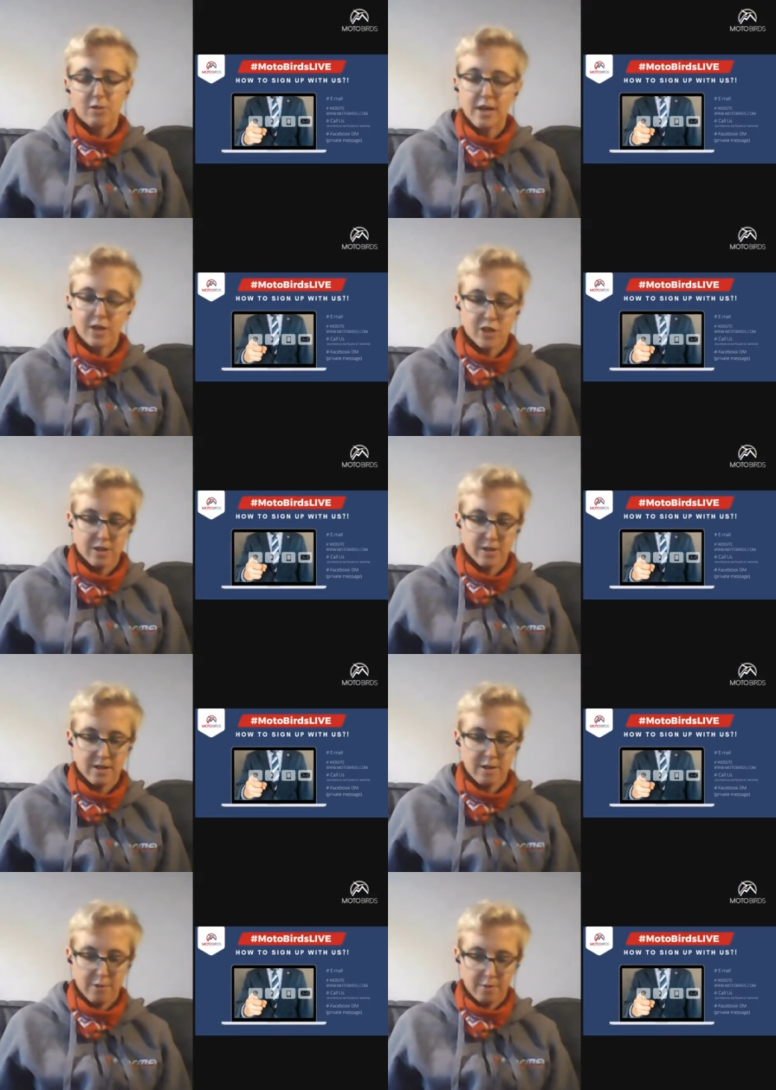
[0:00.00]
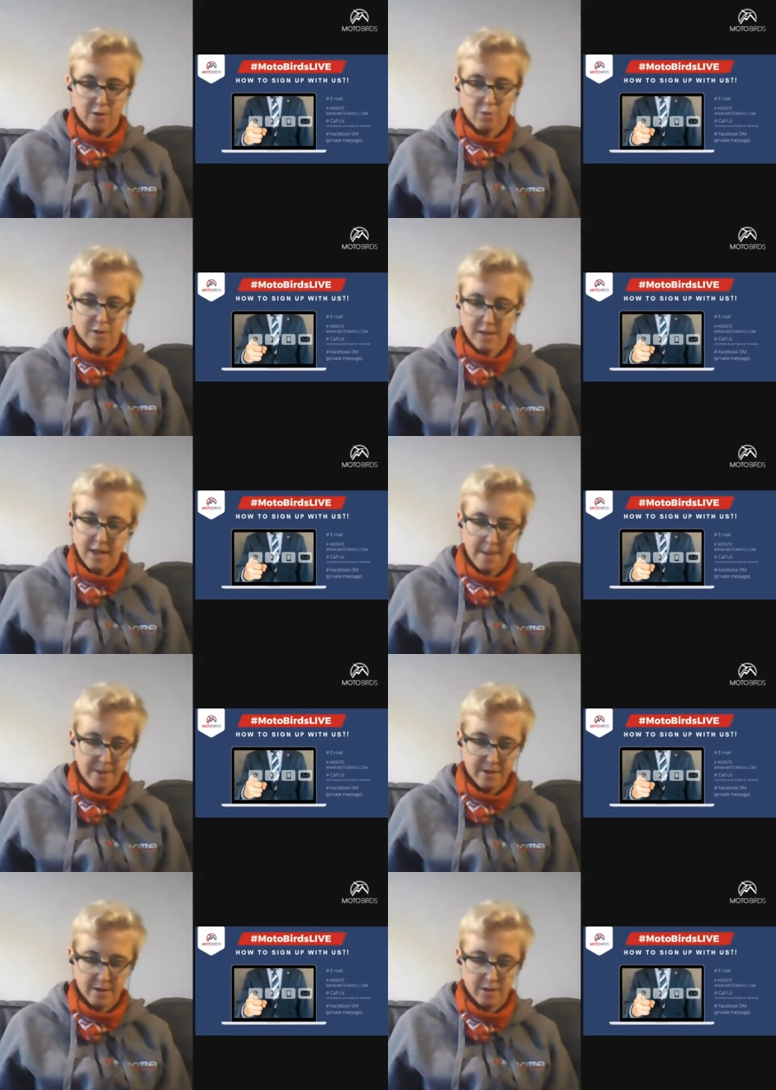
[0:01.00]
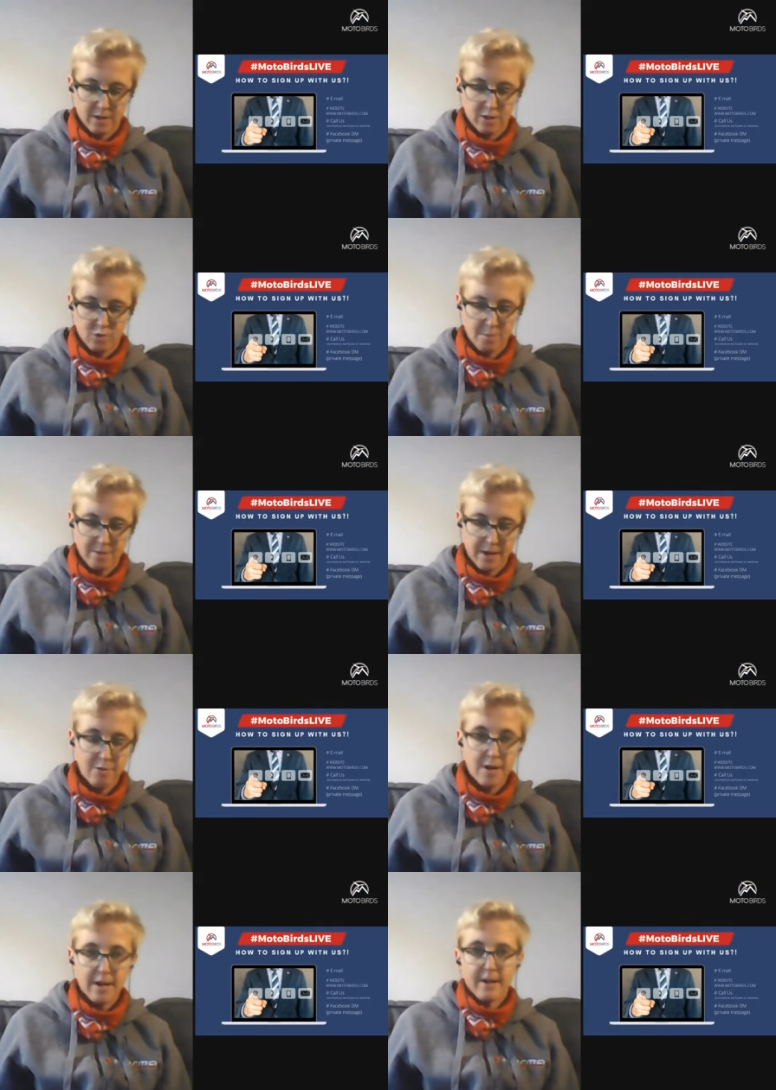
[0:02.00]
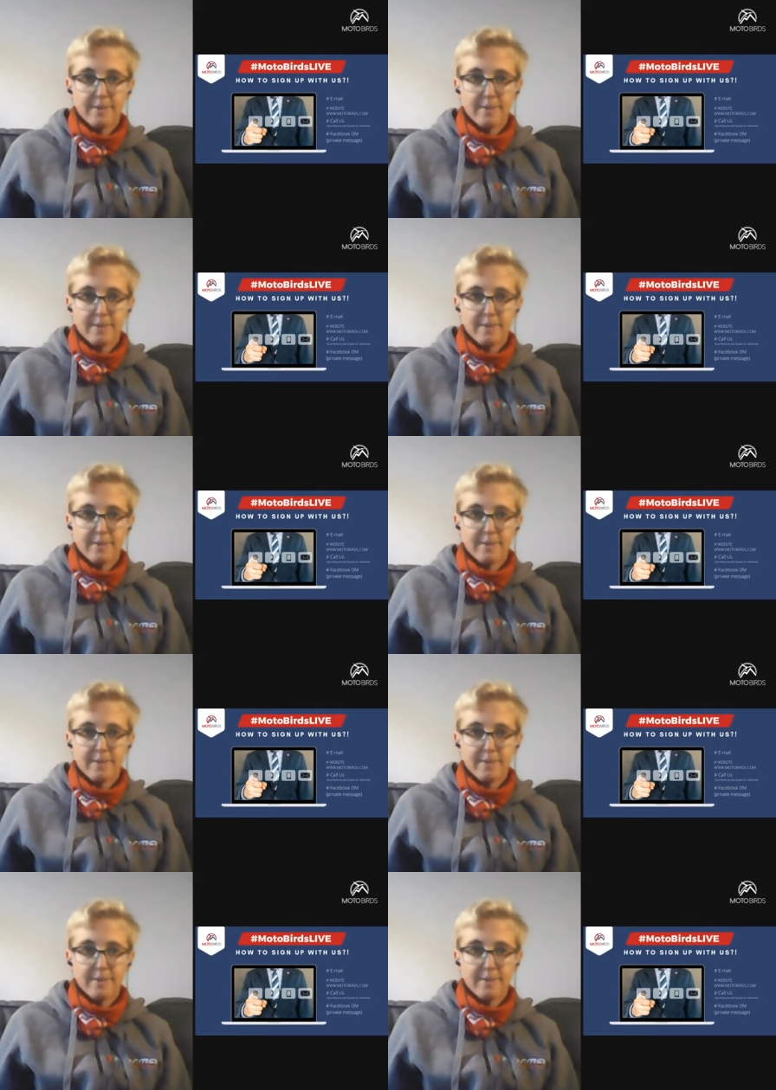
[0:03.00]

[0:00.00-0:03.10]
regulations and everything what is happening in Europe now.